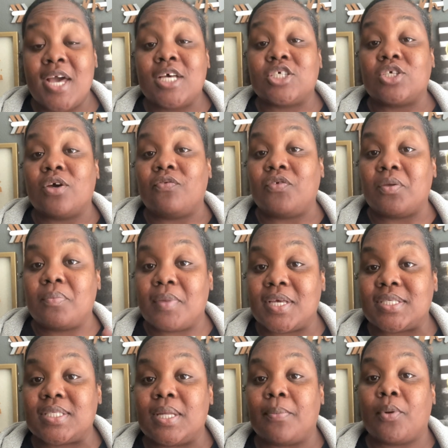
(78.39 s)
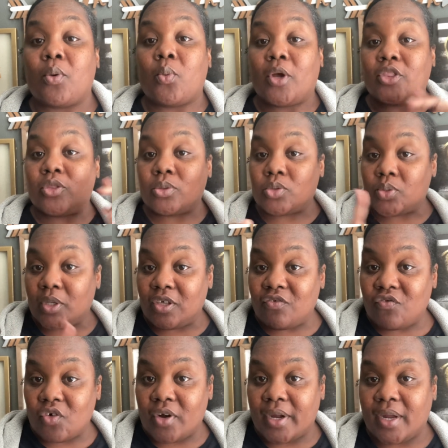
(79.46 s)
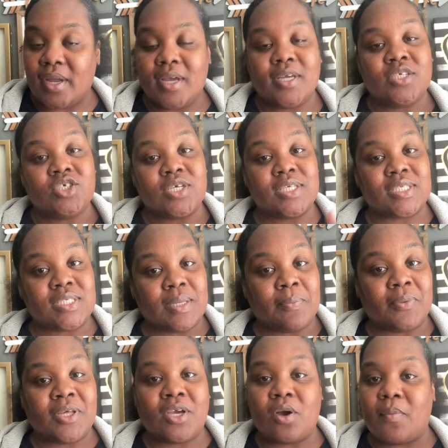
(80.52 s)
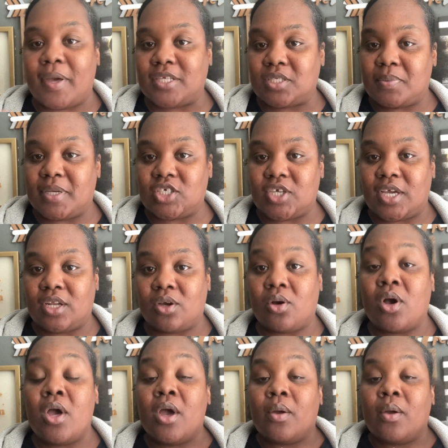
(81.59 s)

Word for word: So if you missed number 1 through 24, just simply go back to my channel,